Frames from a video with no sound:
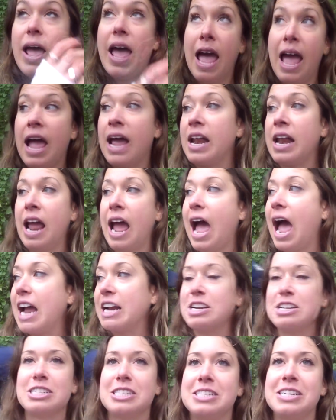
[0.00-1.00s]
and
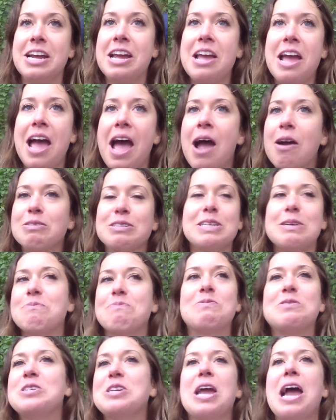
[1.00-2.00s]
I just, I was like,
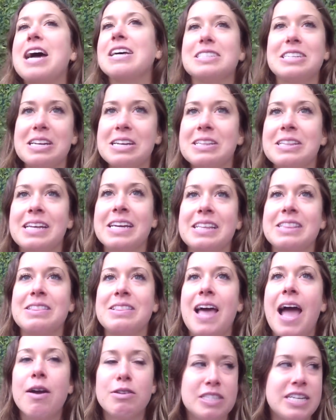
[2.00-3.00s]
she has it. Like
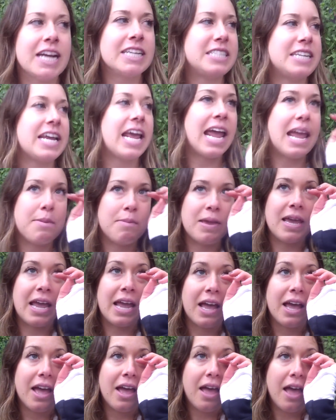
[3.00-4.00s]
yeah. I was texting
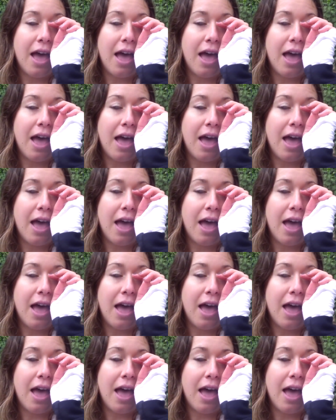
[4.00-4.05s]
Amy.